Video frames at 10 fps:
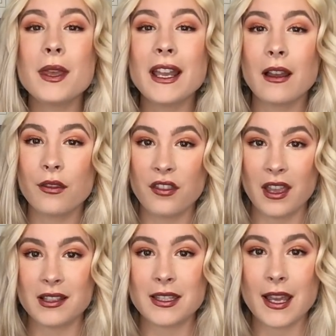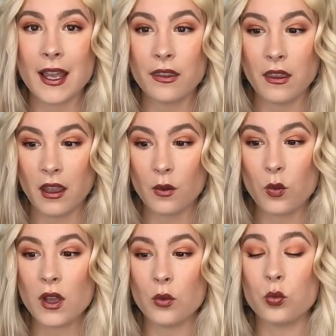pick out things that I think
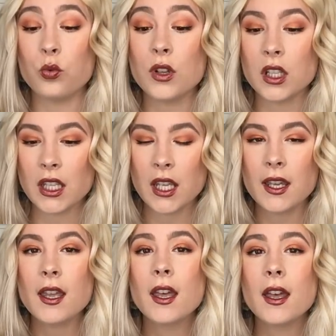will really